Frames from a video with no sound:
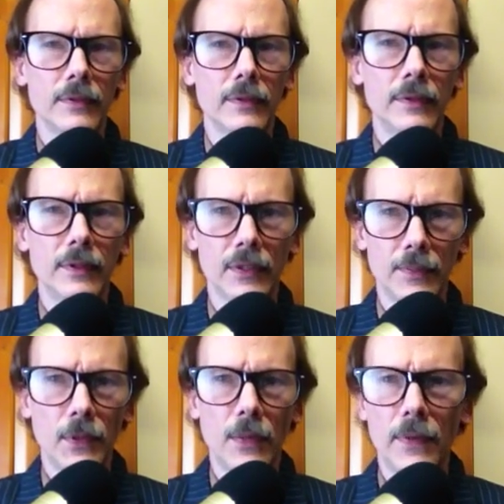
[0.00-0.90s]
And this is
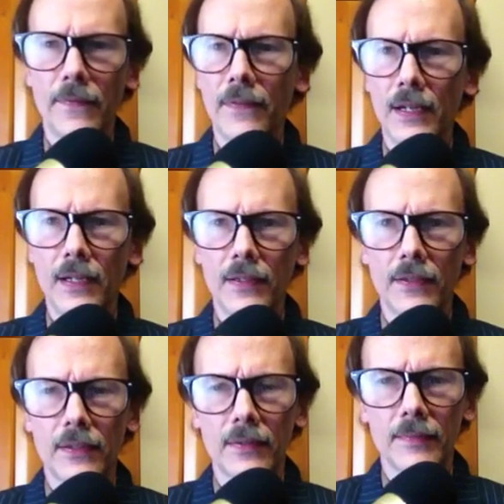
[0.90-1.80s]
put out by
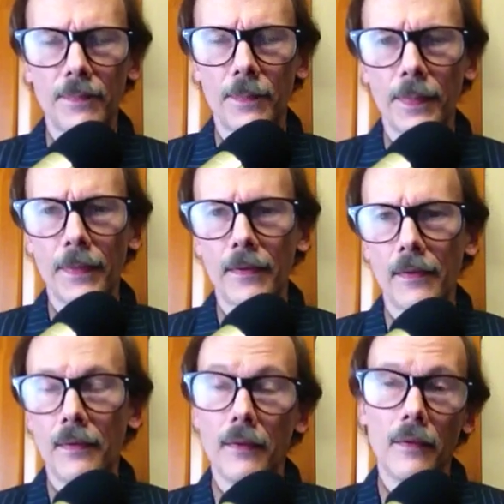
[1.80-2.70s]
Fox.
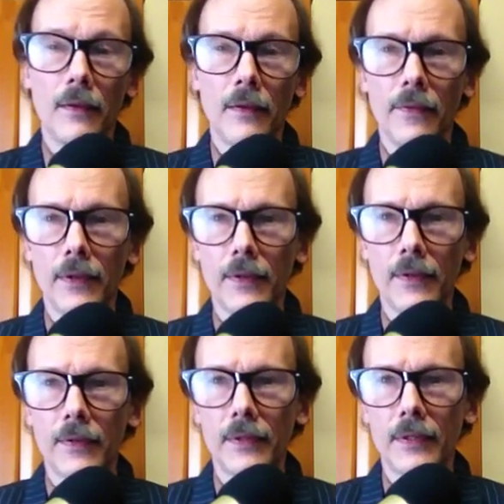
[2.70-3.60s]

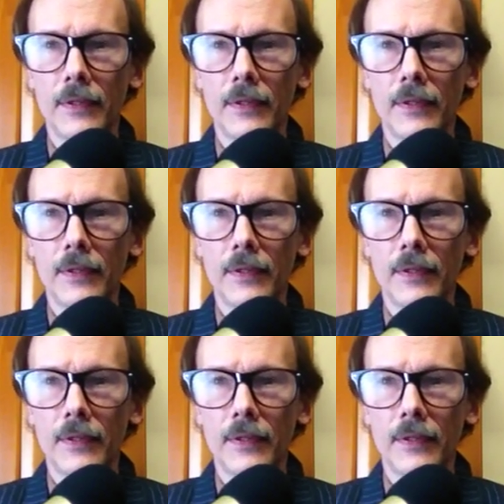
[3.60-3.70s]
Figured,